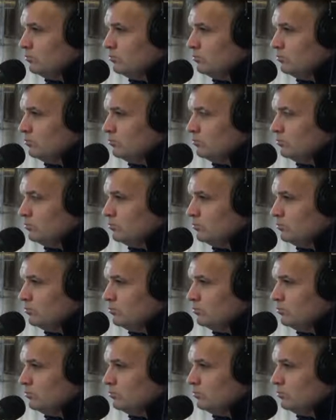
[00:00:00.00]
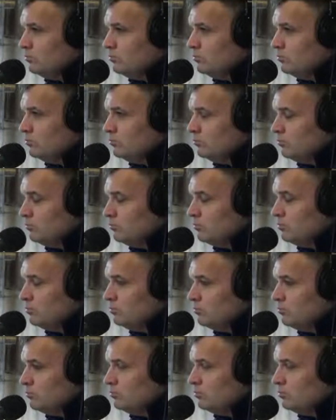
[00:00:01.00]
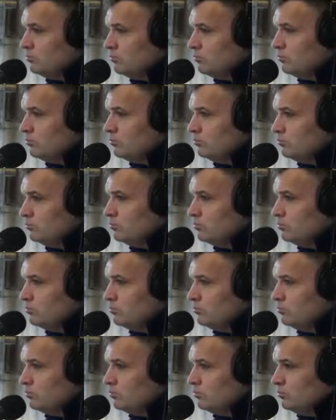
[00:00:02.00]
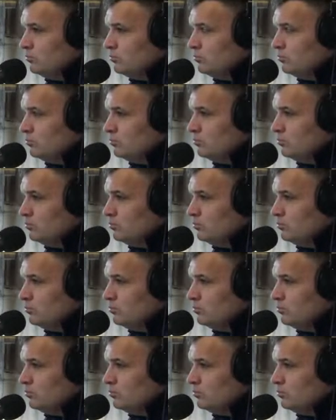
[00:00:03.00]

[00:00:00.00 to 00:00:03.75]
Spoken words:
[no speech]